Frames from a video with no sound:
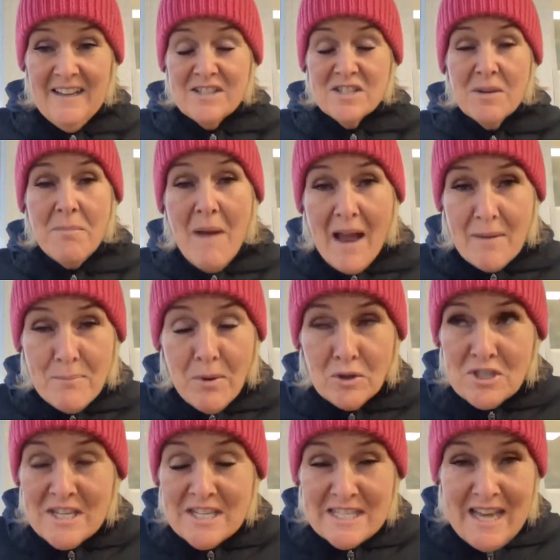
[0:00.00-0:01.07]
So my
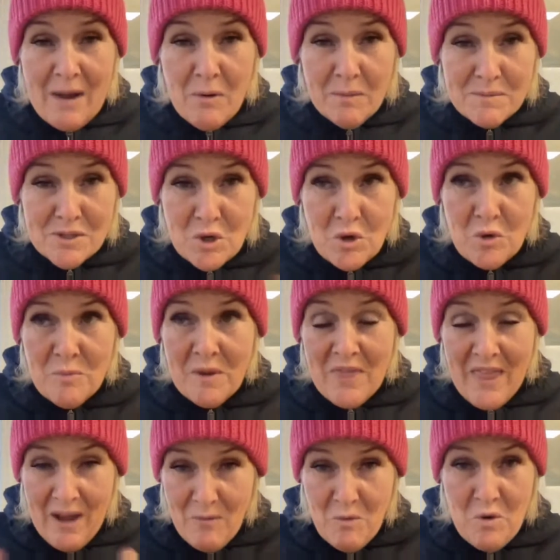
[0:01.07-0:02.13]
body is now
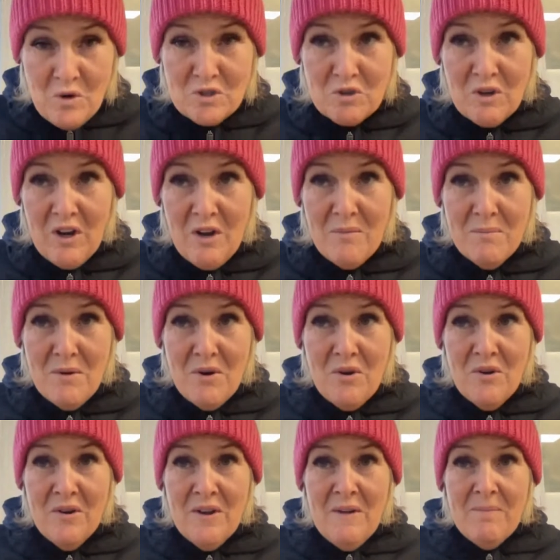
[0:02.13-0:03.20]
absorbing that water a lot
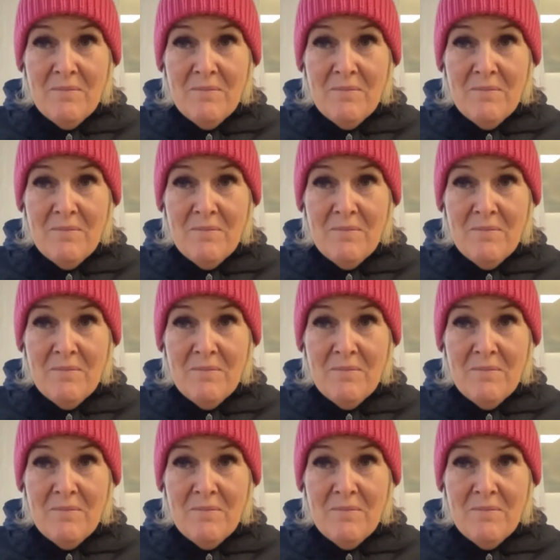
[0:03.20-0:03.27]
more.